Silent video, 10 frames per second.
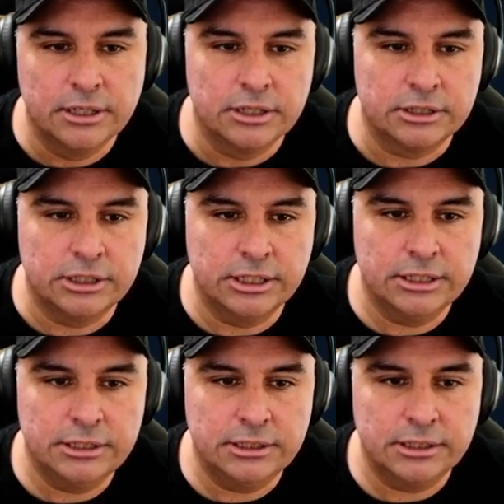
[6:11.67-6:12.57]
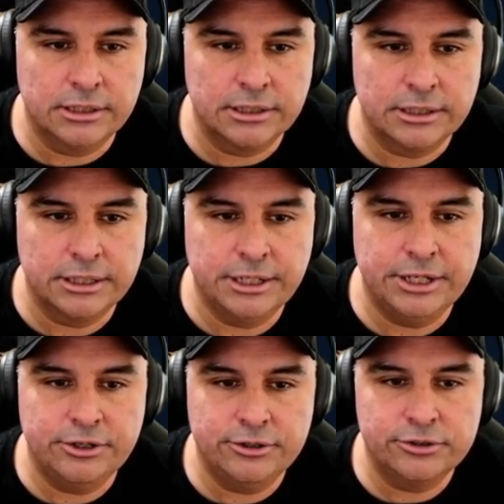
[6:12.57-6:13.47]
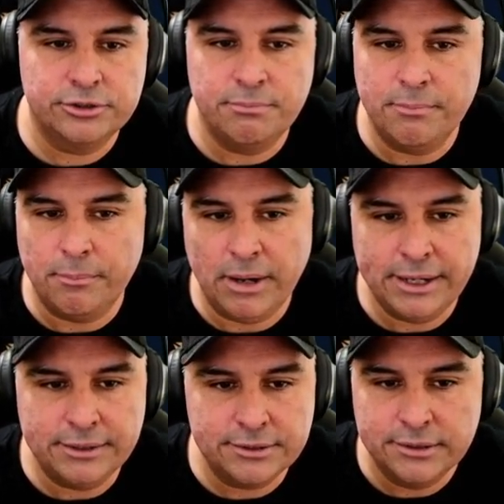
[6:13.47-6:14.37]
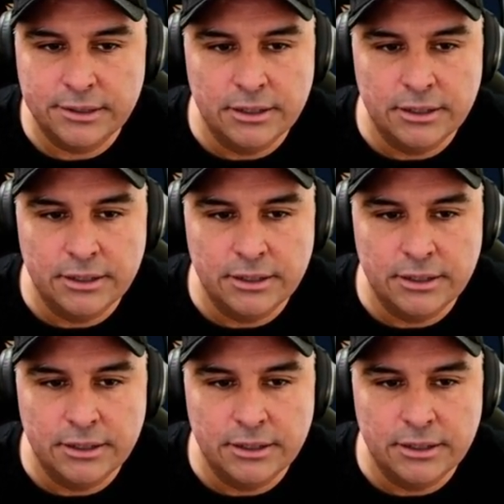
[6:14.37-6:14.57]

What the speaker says: Gunnir's might.